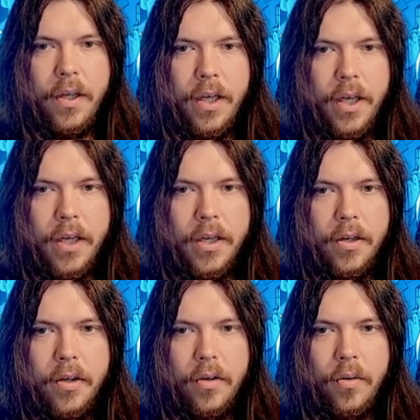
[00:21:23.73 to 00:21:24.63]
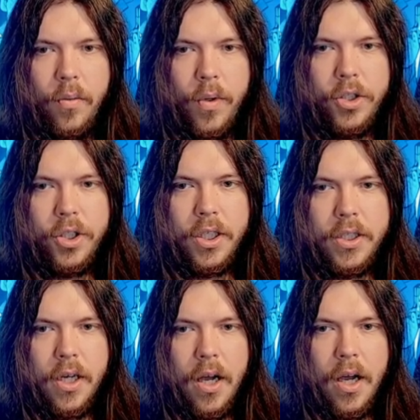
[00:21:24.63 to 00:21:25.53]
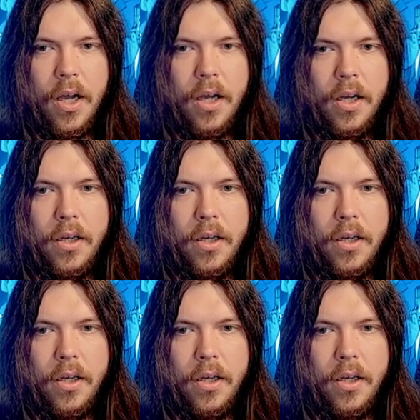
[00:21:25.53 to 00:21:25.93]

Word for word: in Wichita